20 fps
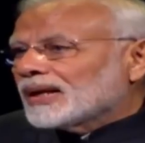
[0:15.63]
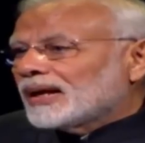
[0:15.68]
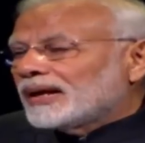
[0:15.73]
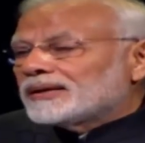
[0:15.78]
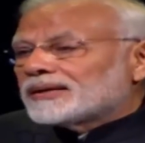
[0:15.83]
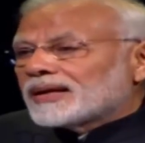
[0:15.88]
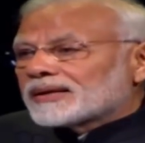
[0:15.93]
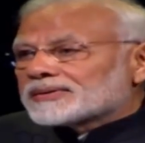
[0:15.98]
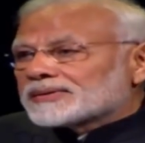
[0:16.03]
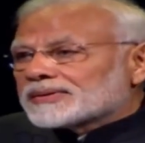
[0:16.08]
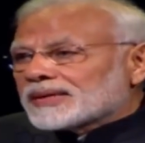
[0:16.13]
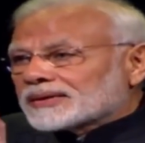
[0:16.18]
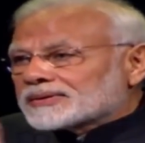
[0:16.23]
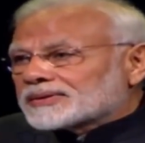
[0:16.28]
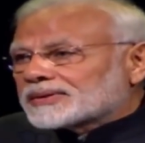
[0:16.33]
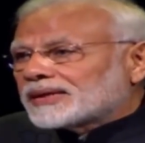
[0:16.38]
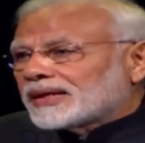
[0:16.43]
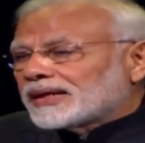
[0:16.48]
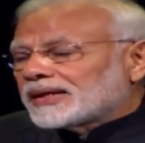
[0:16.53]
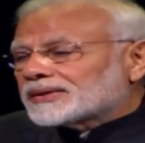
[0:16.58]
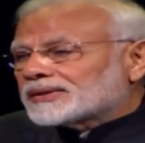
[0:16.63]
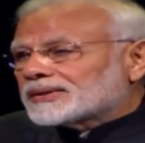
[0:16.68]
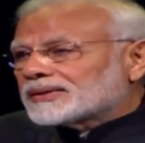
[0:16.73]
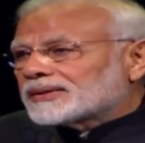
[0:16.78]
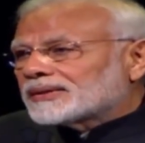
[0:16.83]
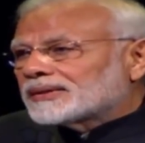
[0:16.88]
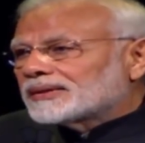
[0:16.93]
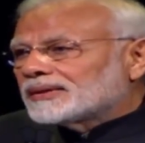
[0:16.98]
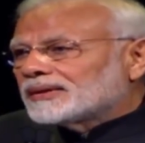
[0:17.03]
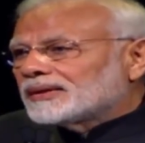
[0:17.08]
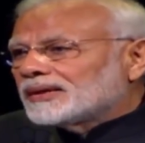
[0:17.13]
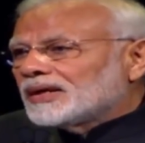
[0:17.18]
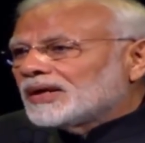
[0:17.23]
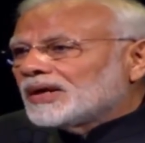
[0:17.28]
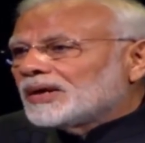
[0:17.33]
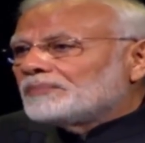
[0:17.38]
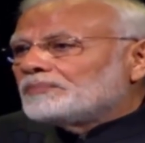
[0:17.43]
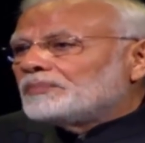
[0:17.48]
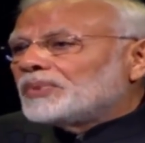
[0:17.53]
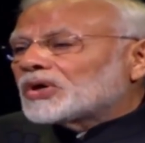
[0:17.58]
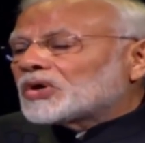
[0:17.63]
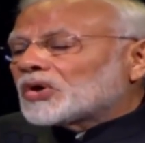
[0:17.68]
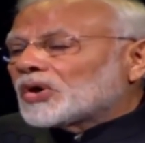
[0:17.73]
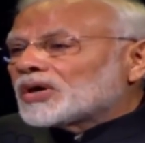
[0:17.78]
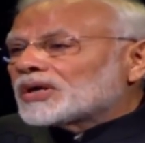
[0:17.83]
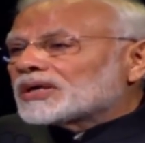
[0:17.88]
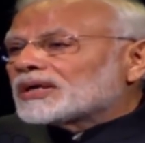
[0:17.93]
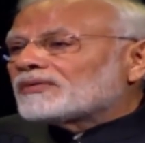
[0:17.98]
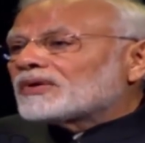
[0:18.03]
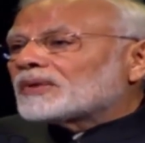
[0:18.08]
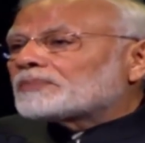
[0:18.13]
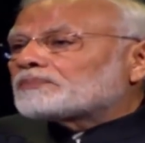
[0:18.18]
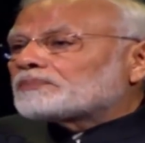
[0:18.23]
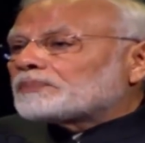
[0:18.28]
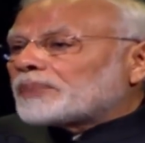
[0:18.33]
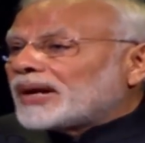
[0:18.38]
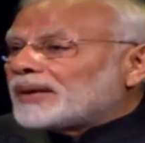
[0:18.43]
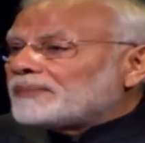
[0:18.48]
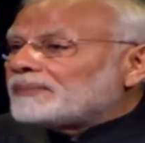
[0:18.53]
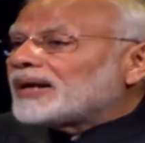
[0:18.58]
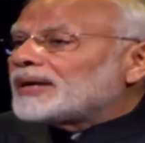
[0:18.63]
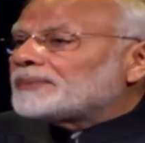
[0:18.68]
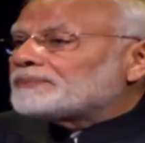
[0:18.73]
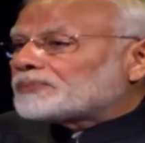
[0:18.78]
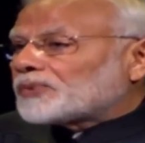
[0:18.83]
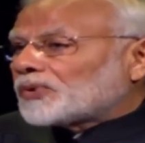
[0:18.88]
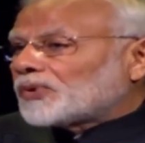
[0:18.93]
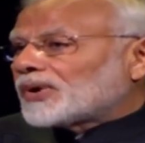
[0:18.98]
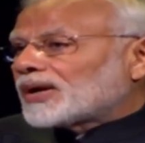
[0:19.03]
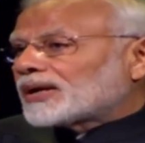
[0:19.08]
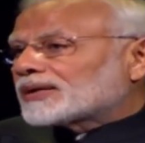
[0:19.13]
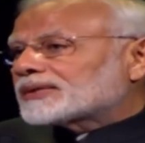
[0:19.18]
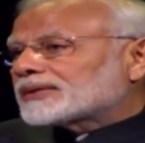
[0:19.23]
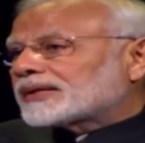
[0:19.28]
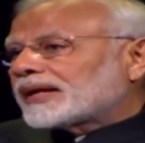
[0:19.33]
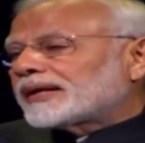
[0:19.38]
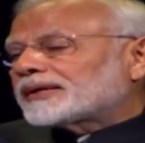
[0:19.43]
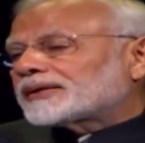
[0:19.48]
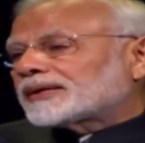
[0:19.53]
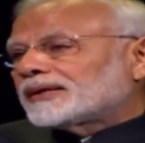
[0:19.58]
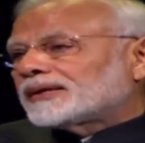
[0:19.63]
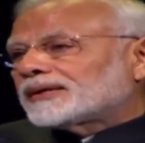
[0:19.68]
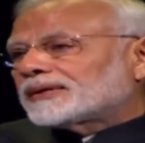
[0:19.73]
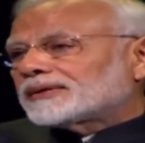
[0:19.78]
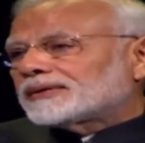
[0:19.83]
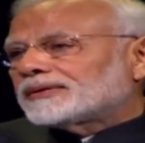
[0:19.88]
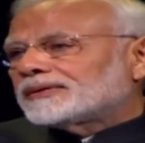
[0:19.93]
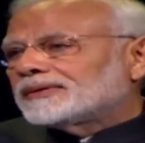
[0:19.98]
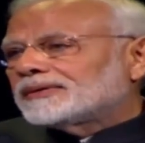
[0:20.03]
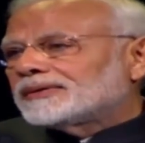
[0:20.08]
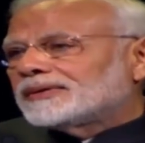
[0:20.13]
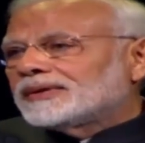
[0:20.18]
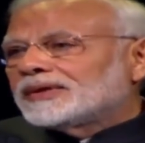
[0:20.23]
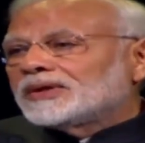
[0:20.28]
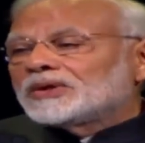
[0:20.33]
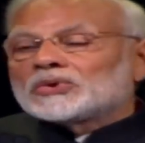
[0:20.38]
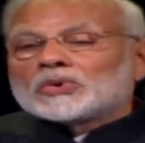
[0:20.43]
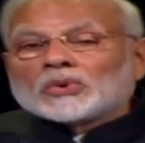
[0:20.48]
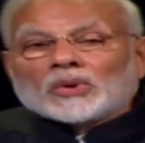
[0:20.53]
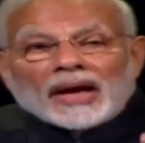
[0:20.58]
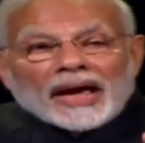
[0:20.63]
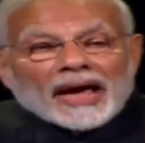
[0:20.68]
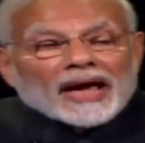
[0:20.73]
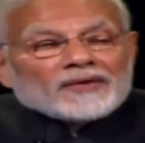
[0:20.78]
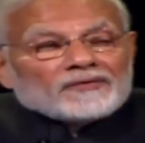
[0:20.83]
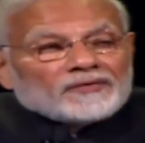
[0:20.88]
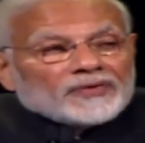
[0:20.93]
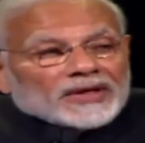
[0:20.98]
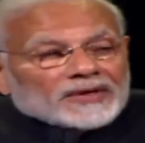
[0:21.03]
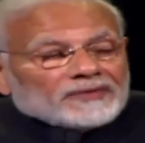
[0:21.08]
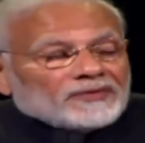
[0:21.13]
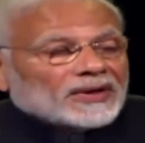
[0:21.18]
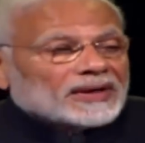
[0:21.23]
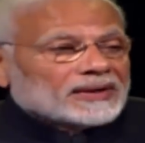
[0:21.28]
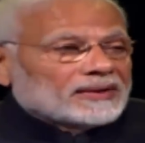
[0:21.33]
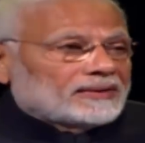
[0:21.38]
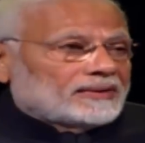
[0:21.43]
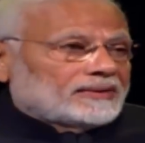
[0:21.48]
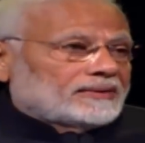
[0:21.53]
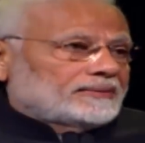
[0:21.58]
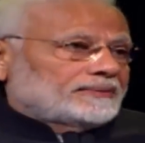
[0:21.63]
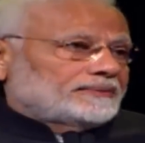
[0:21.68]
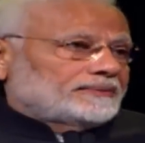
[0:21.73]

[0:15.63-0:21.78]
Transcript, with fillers: is a success because our payment products cater to everyone.